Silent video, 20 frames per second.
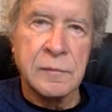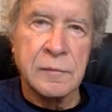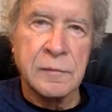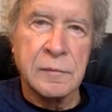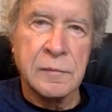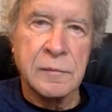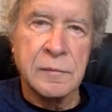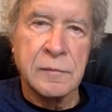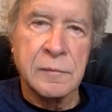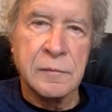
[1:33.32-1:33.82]

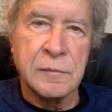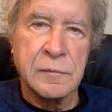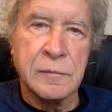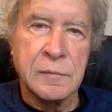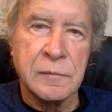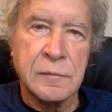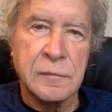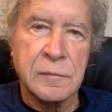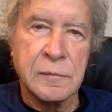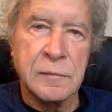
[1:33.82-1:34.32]

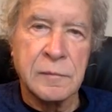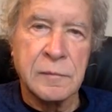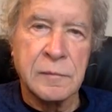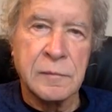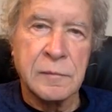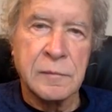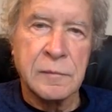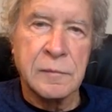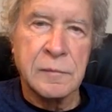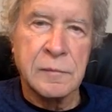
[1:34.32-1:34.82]

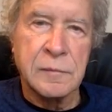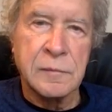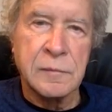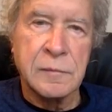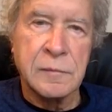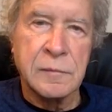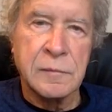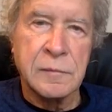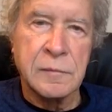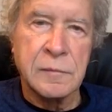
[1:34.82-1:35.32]

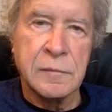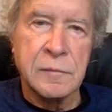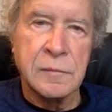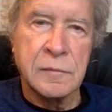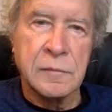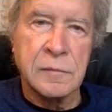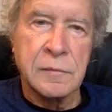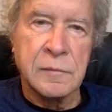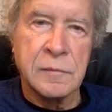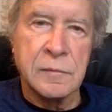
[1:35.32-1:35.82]

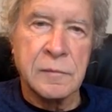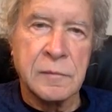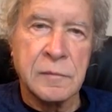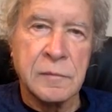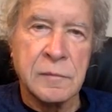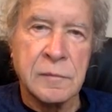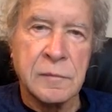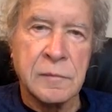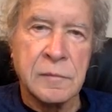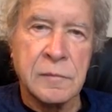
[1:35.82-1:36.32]

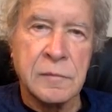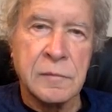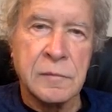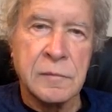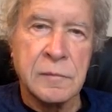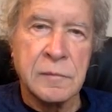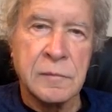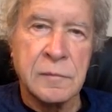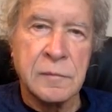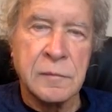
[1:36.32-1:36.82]

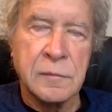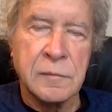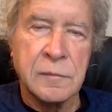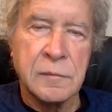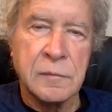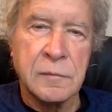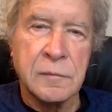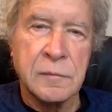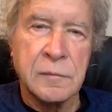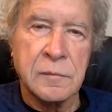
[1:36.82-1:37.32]

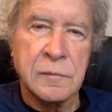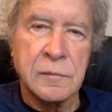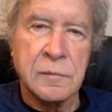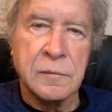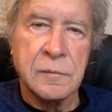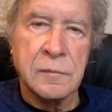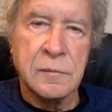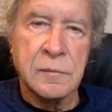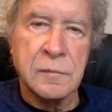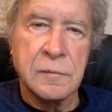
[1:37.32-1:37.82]

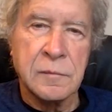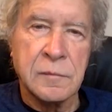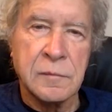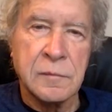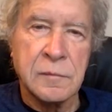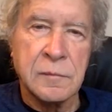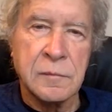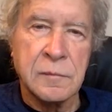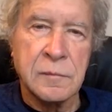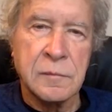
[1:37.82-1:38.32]

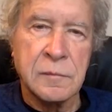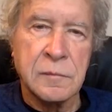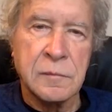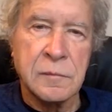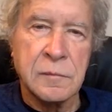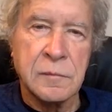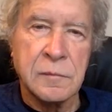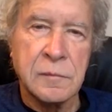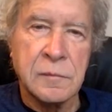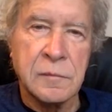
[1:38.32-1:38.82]

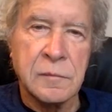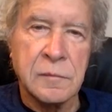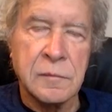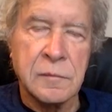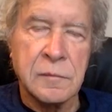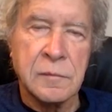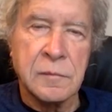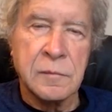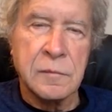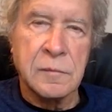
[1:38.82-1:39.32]

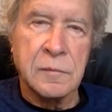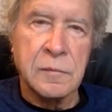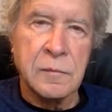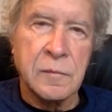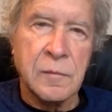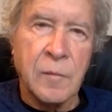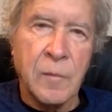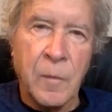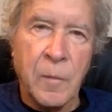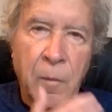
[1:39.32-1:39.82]

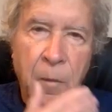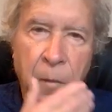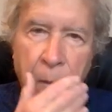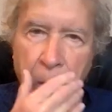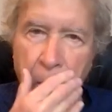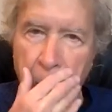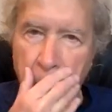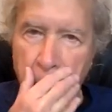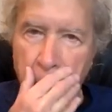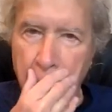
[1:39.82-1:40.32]

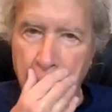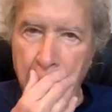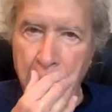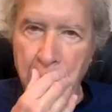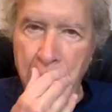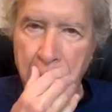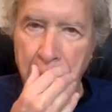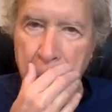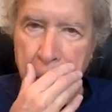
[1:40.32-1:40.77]
This person isn't speaking.